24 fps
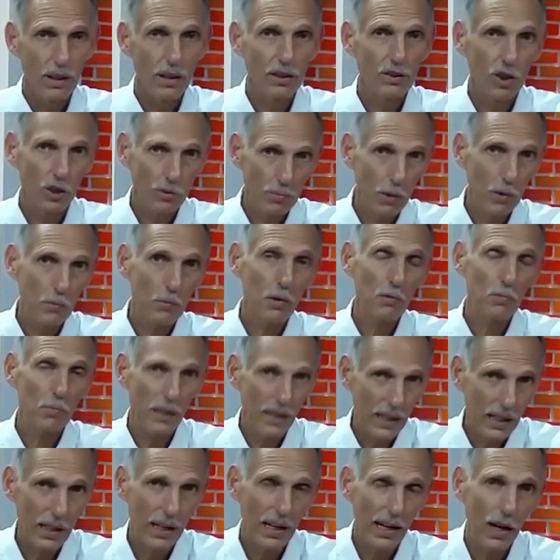the judgment must
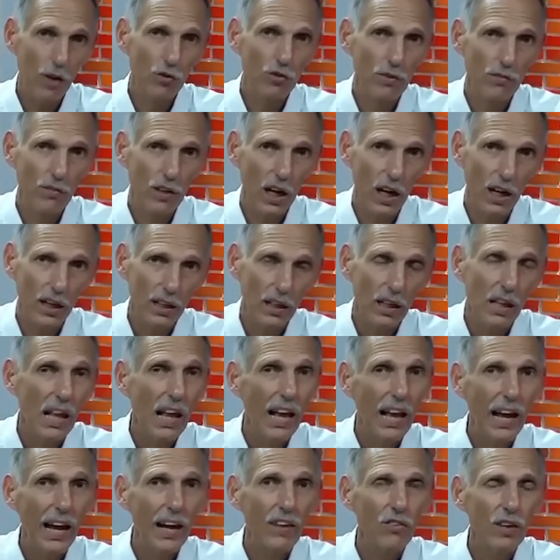begin in the house of God,
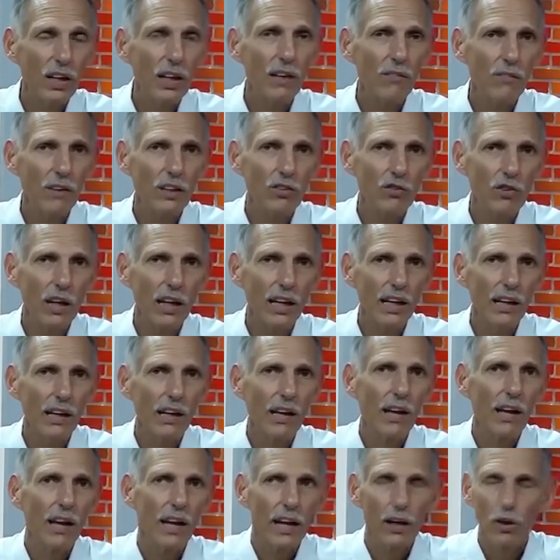and then eventually
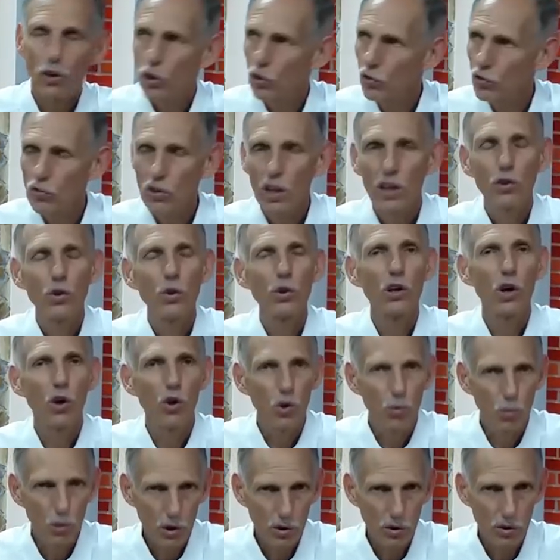it goes to the
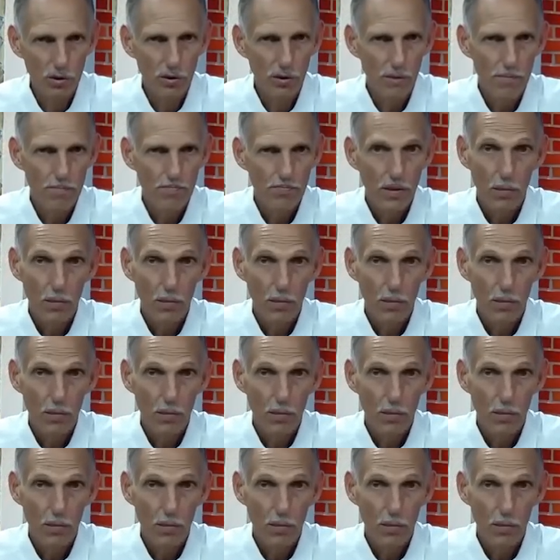whole world.